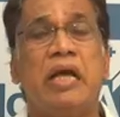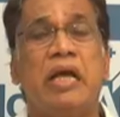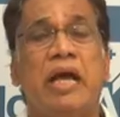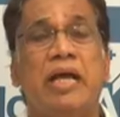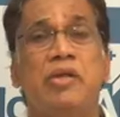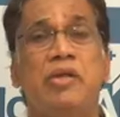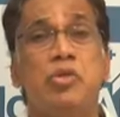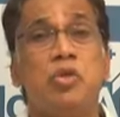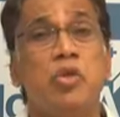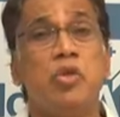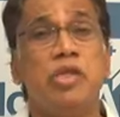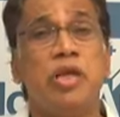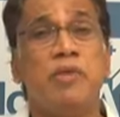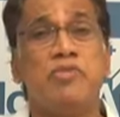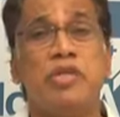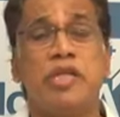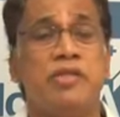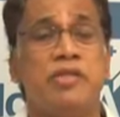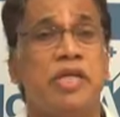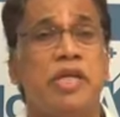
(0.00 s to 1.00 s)
And you don't
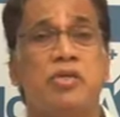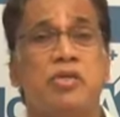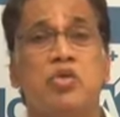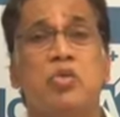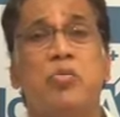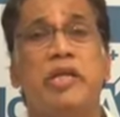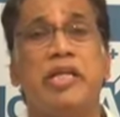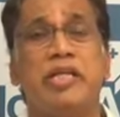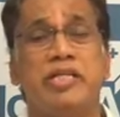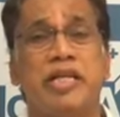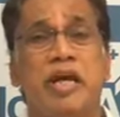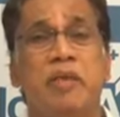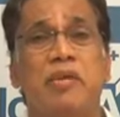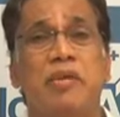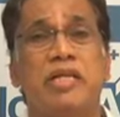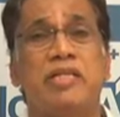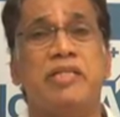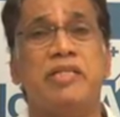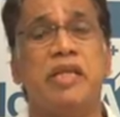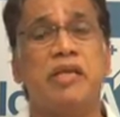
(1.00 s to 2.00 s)
have to take too many
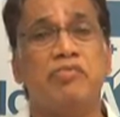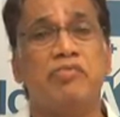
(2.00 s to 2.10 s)
tablets.